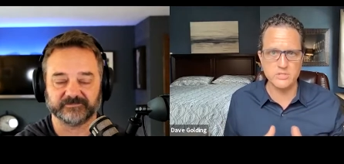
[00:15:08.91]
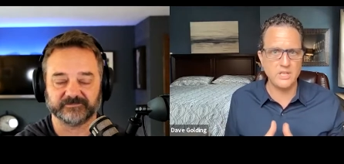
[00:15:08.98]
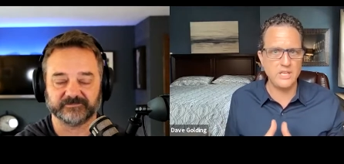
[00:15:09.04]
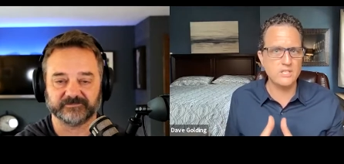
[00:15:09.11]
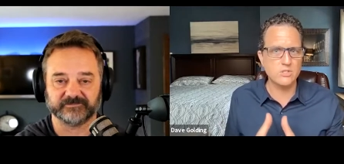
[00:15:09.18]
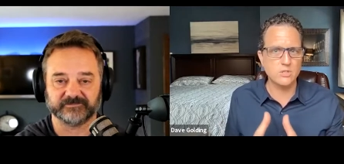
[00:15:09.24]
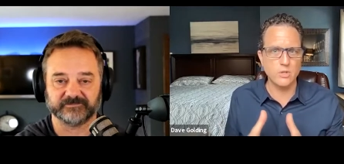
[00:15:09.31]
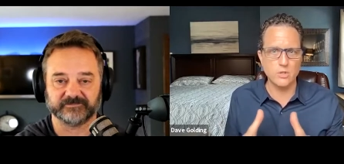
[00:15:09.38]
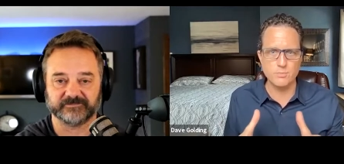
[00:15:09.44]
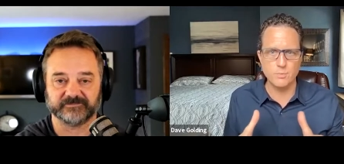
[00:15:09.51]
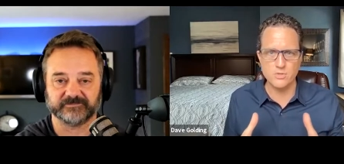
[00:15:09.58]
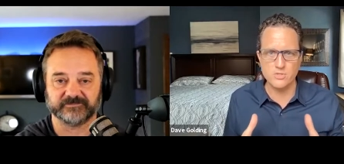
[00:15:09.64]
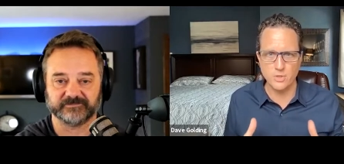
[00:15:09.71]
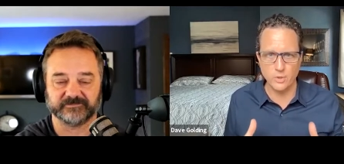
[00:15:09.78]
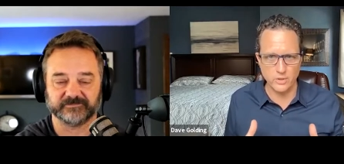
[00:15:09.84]
Speaker 1: Each of those
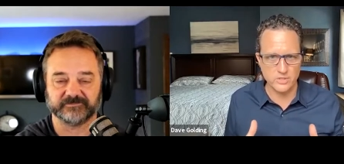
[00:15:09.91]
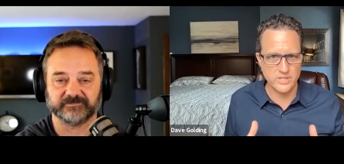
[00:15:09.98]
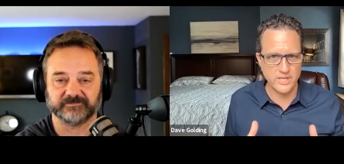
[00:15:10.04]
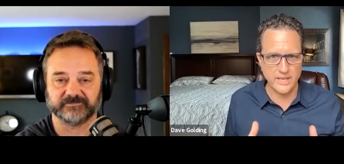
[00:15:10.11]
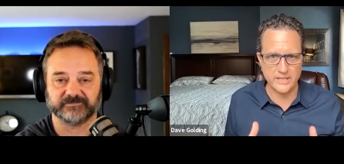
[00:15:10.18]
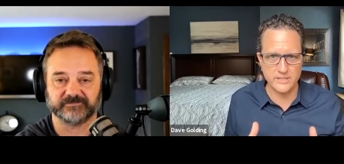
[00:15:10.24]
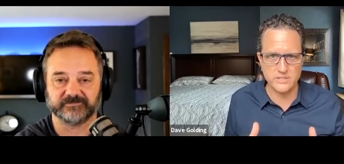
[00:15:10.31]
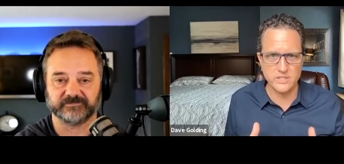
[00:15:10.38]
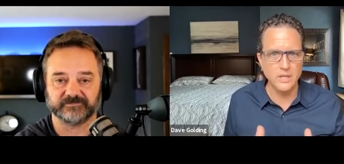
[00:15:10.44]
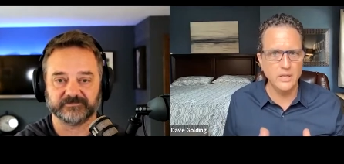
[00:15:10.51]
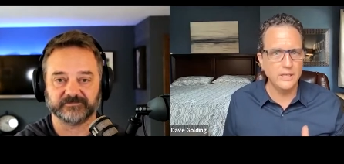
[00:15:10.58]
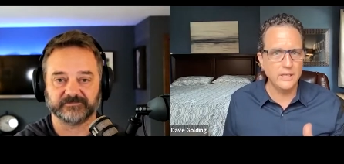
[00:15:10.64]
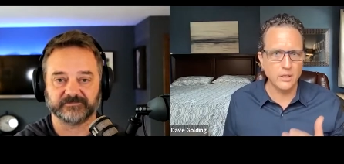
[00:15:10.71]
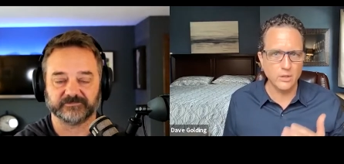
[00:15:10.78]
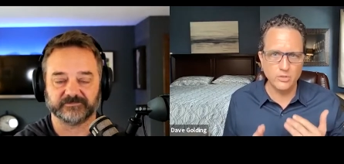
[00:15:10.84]
personas has,
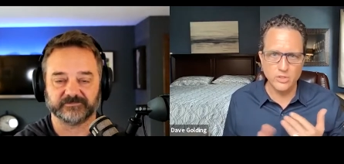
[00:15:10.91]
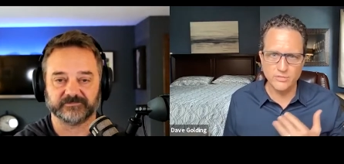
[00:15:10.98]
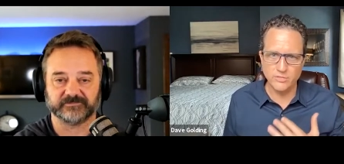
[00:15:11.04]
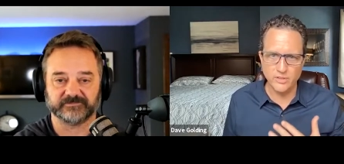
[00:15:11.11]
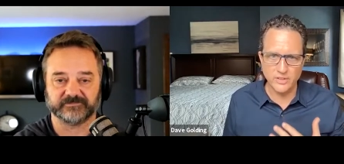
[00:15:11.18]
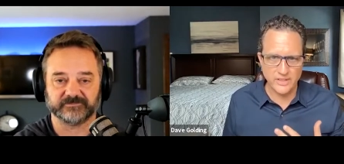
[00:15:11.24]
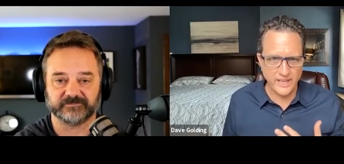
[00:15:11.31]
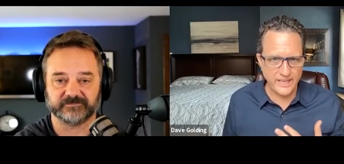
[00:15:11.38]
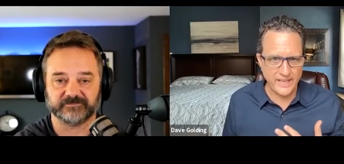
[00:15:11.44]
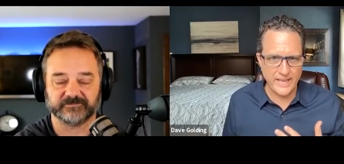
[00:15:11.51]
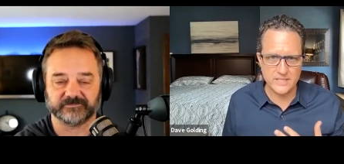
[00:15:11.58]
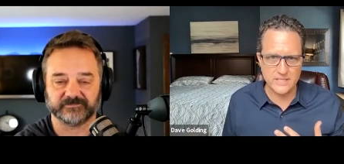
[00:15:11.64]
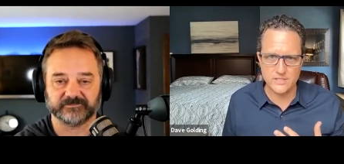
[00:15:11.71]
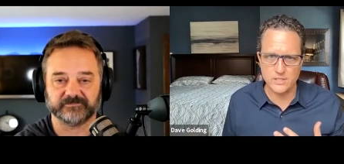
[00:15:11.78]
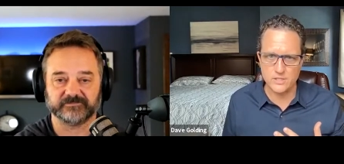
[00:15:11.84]
you know, different data
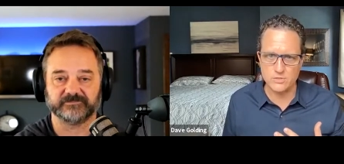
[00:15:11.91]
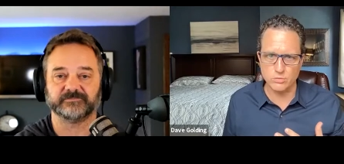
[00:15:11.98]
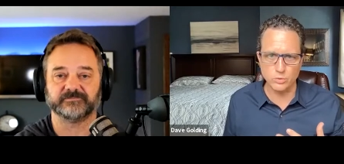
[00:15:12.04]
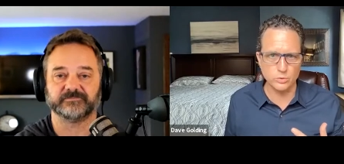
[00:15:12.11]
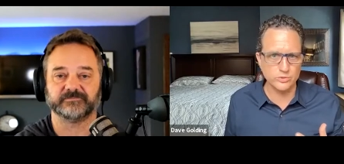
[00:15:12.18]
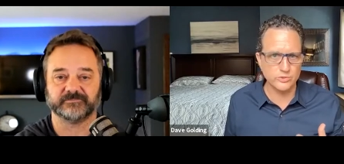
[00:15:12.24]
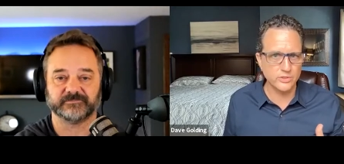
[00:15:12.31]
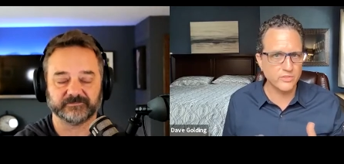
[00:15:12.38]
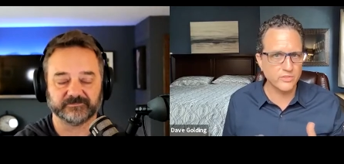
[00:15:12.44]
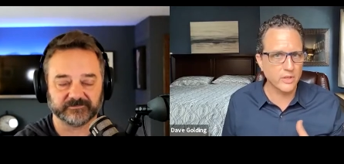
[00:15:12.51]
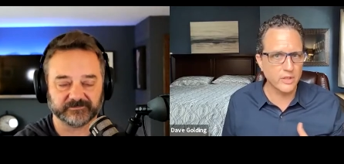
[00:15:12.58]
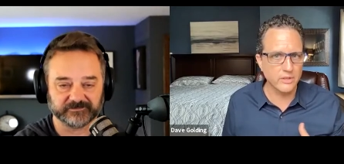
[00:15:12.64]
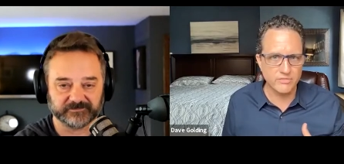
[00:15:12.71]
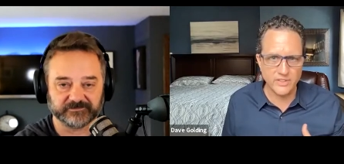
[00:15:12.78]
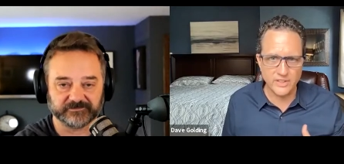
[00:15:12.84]
access rules, mm-hmm. different
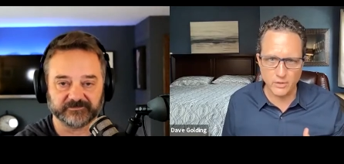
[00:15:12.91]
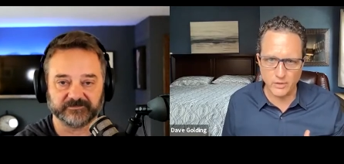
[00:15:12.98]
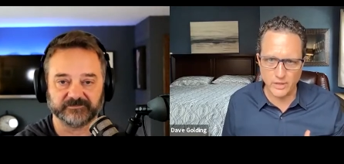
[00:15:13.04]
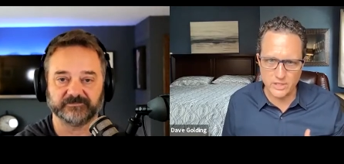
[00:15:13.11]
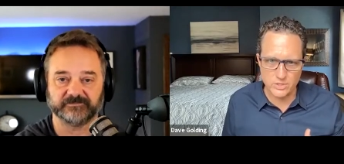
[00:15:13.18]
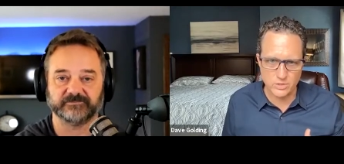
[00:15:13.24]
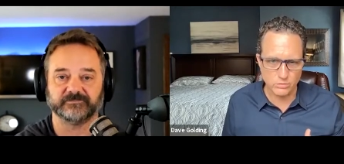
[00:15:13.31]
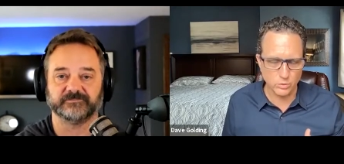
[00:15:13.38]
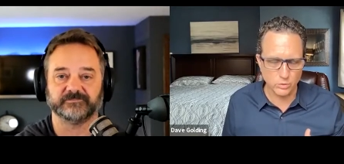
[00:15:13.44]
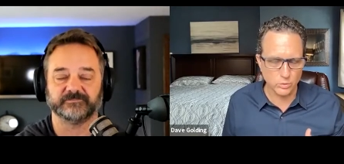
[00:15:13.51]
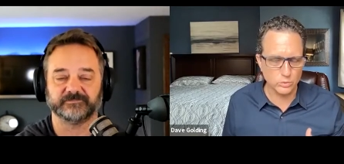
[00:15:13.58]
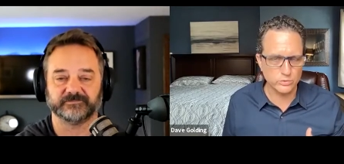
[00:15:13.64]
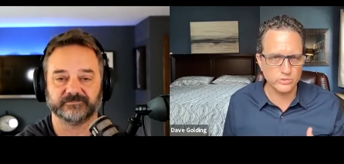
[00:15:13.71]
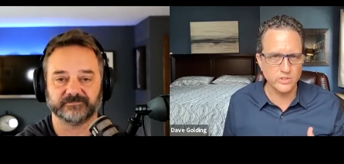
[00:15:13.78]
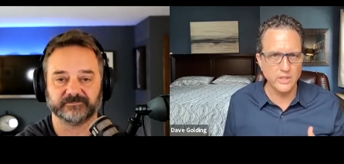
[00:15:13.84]
configuration
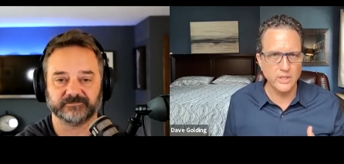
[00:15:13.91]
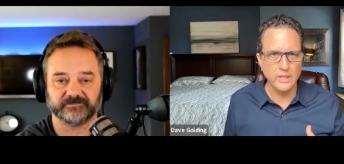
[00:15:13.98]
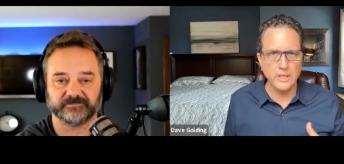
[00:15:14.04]
rules.